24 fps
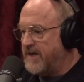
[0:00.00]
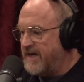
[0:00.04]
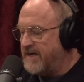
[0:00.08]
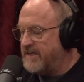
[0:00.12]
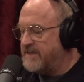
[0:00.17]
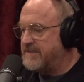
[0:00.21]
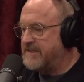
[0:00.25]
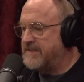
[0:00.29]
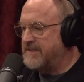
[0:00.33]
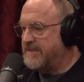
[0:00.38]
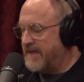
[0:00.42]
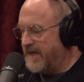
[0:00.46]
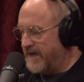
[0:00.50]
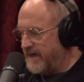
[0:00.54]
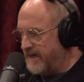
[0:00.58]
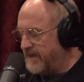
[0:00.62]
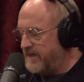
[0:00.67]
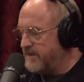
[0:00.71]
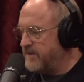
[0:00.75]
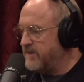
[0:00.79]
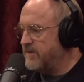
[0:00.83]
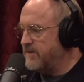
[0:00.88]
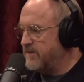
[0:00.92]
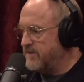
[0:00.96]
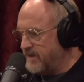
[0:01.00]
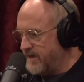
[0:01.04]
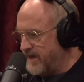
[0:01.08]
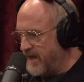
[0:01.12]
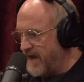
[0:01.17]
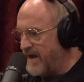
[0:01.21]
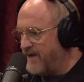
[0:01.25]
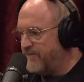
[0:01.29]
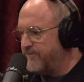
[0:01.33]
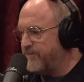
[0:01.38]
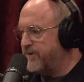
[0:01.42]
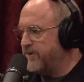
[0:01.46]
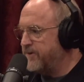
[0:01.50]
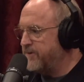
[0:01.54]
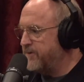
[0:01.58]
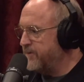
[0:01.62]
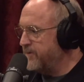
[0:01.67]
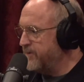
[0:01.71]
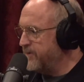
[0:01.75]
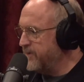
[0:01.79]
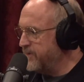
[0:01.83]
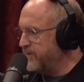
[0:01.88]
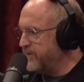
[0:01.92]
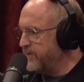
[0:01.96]
Lenny, Gavin,
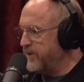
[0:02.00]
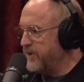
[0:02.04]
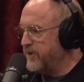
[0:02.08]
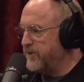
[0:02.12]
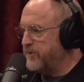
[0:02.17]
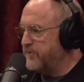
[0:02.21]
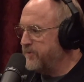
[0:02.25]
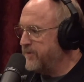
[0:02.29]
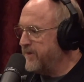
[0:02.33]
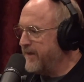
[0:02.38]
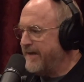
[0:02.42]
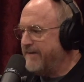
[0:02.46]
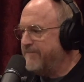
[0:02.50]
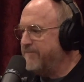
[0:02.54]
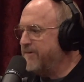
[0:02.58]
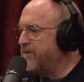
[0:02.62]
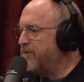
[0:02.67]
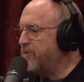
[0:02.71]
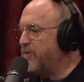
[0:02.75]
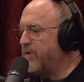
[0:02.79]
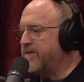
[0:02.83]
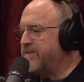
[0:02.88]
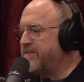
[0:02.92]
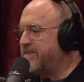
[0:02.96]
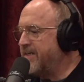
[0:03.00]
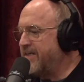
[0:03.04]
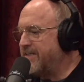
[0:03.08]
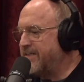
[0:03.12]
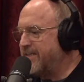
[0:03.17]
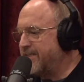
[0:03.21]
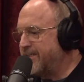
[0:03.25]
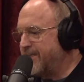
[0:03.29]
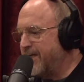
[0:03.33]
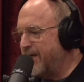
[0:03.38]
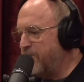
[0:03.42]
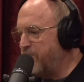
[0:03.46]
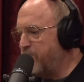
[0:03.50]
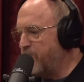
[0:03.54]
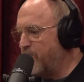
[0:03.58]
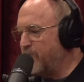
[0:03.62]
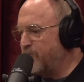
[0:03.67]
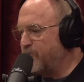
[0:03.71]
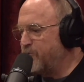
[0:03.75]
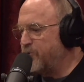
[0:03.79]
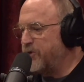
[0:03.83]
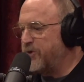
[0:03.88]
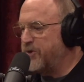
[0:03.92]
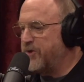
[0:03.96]
even crazy guys like Teddy
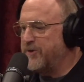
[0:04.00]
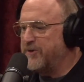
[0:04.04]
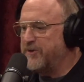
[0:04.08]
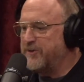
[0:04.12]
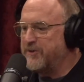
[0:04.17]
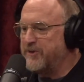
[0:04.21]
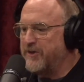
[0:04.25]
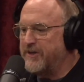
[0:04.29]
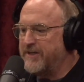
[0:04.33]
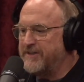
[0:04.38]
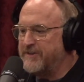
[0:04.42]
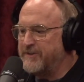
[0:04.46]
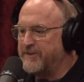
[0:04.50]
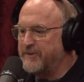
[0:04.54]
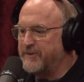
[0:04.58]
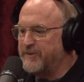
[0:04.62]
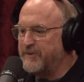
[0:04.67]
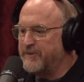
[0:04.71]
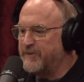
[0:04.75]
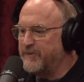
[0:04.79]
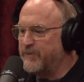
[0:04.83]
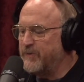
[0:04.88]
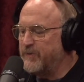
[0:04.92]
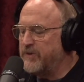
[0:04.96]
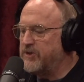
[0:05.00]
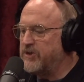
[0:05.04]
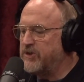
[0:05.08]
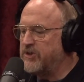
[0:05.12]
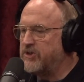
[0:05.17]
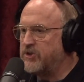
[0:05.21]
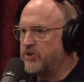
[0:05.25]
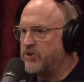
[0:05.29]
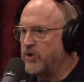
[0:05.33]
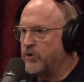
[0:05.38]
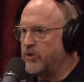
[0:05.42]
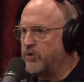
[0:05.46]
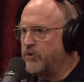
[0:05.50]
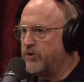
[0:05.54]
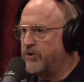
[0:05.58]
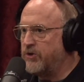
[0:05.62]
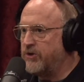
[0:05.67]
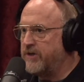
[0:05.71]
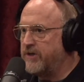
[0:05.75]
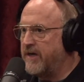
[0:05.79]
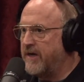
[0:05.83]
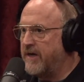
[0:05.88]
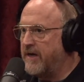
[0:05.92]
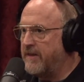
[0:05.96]
Bergeron, all these guys were just so
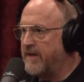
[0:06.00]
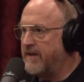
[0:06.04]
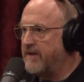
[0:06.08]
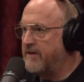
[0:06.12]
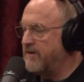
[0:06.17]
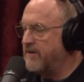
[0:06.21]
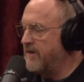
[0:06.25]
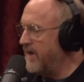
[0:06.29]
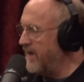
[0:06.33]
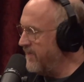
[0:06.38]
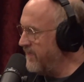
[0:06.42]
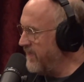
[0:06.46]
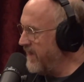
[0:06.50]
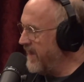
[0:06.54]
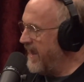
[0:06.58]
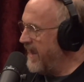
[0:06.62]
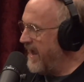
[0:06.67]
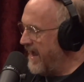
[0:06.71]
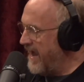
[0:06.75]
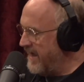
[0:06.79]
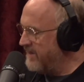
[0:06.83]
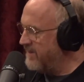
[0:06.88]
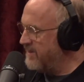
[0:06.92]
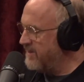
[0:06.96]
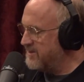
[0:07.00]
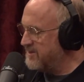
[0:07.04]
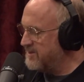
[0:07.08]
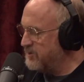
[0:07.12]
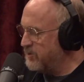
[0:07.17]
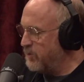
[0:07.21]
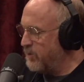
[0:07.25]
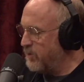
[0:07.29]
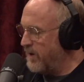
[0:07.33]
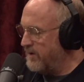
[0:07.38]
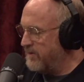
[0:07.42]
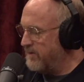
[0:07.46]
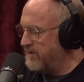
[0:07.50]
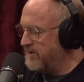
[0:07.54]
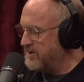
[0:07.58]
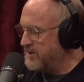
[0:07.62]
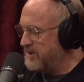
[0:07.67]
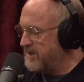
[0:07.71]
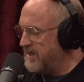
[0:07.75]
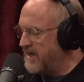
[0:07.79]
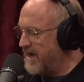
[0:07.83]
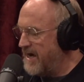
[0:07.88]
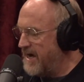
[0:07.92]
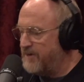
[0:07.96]
good, and they had this
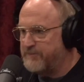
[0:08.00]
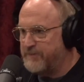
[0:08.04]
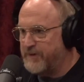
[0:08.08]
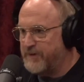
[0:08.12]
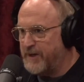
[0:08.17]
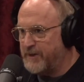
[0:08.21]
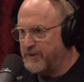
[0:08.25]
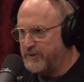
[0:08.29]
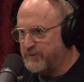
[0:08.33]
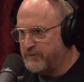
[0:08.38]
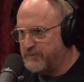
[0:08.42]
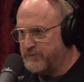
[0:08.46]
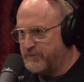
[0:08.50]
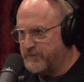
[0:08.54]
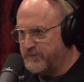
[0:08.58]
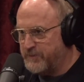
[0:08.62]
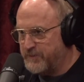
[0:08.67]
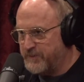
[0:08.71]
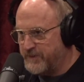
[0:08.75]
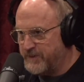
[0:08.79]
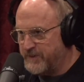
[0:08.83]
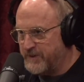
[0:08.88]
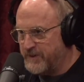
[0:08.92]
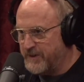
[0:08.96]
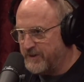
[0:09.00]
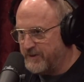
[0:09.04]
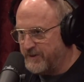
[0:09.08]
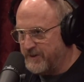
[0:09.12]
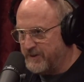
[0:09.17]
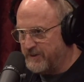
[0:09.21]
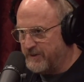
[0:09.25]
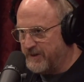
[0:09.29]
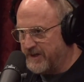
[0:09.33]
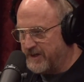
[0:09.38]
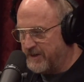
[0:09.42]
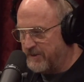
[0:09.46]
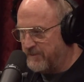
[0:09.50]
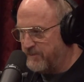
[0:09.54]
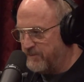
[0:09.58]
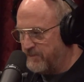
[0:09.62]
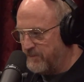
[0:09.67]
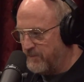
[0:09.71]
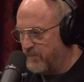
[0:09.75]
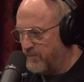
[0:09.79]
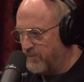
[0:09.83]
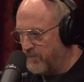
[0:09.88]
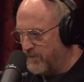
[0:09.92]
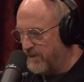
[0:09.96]
Godfather. They're like
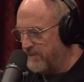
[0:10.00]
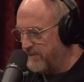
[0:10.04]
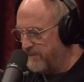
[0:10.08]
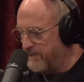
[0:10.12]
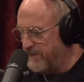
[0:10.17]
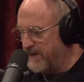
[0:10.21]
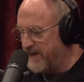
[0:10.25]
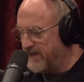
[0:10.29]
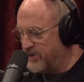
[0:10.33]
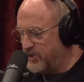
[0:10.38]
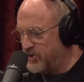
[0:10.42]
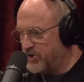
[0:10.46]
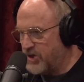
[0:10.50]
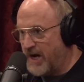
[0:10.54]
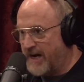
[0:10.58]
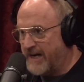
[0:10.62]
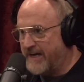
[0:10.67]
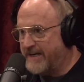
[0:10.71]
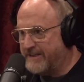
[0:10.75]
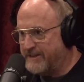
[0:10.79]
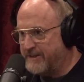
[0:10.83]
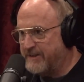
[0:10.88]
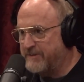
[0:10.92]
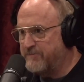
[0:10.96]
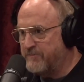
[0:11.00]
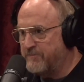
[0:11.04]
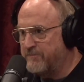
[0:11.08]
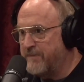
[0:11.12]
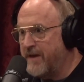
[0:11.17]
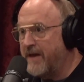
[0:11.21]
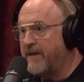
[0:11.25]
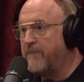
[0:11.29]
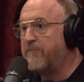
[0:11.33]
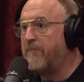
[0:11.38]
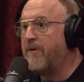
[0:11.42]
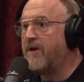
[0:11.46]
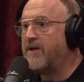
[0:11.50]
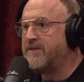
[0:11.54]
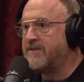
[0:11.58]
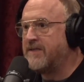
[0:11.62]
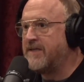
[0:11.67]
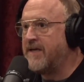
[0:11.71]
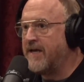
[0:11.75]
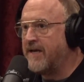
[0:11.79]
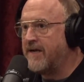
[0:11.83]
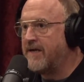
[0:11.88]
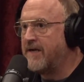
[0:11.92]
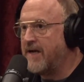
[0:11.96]
a big giant
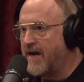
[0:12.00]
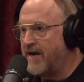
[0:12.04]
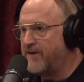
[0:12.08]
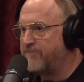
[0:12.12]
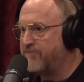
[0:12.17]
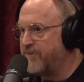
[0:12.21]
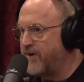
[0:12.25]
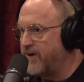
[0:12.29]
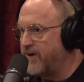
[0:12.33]
multi-headed Godfather.